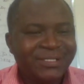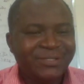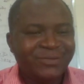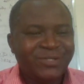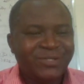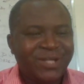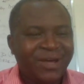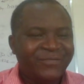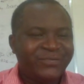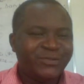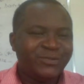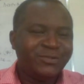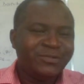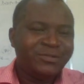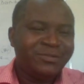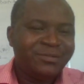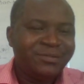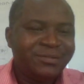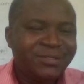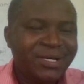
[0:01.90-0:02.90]
good
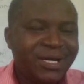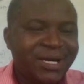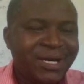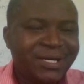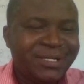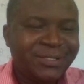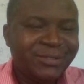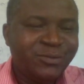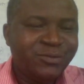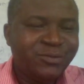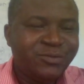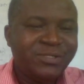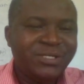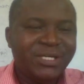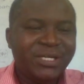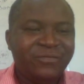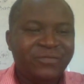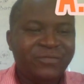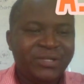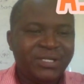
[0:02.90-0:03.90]
afternoon and good
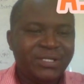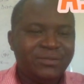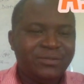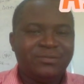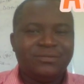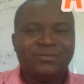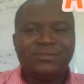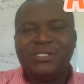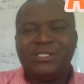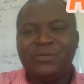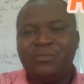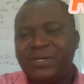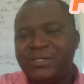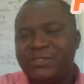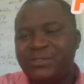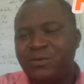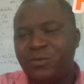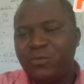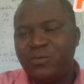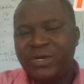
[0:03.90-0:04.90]
evening,
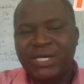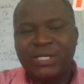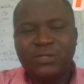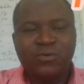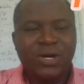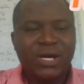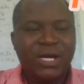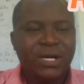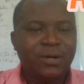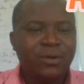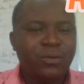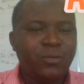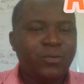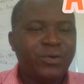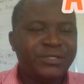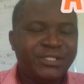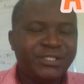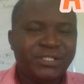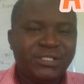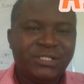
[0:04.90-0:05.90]
depends on where you are
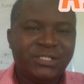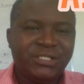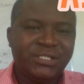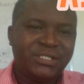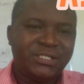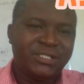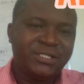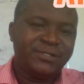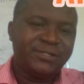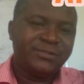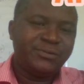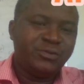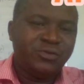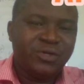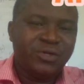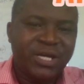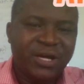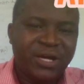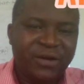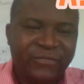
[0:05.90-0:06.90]
watching this
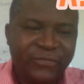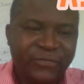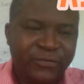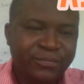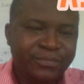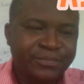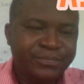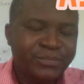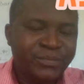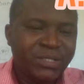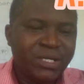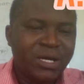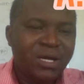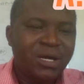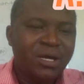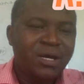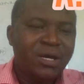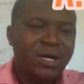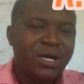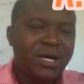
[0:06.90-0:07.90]
tutorial from.
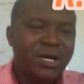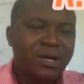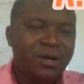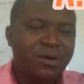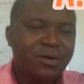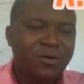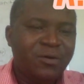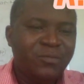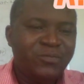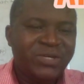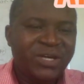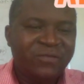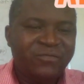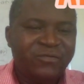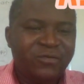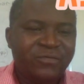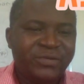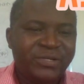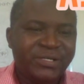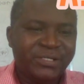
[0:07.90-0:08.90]
On behalf
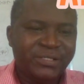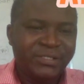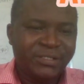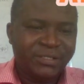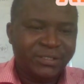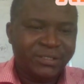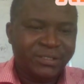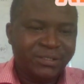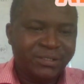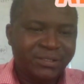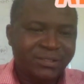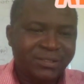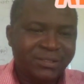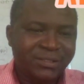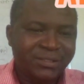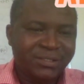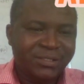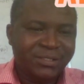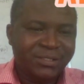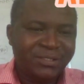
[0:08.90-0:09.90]
of the
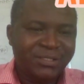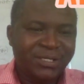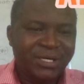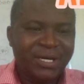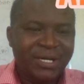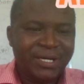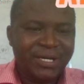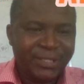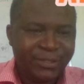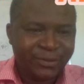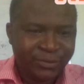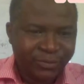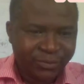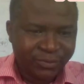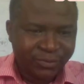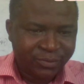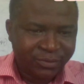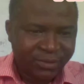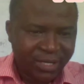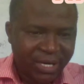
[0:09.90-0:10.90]
entire crew,
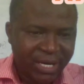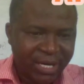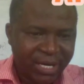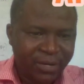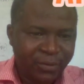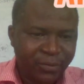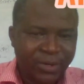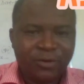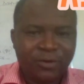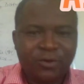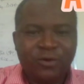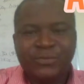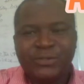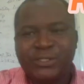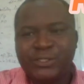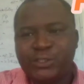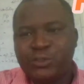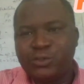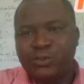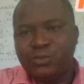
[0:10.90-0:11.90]
I welcome
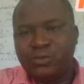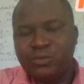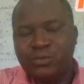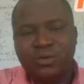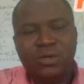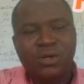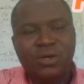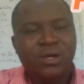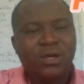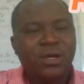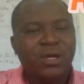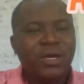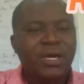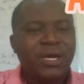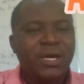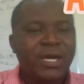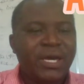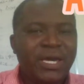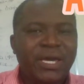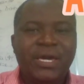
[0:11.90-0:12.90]
you to
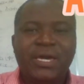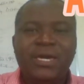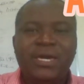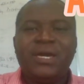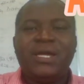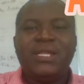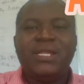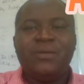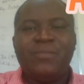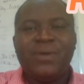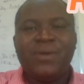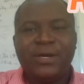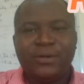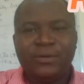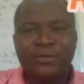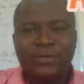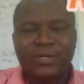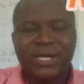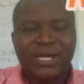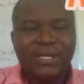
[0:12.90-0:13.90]
AA
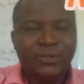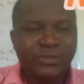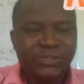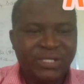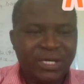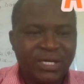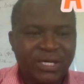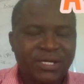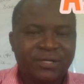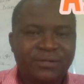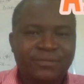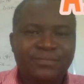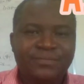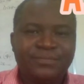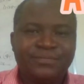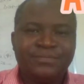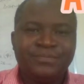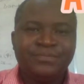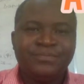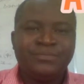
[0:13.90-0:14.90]
Adebayo EduTech.
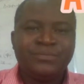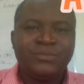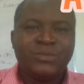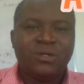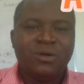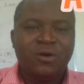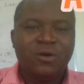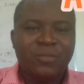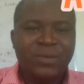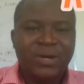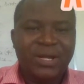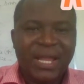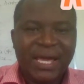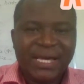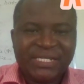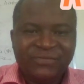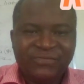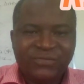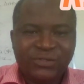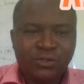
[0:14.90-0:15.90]
On my
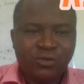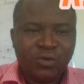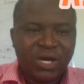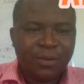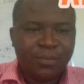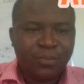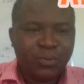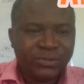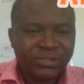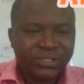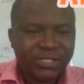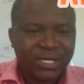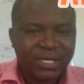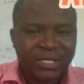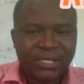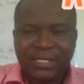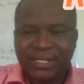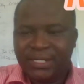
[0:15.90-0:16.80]
last video I posted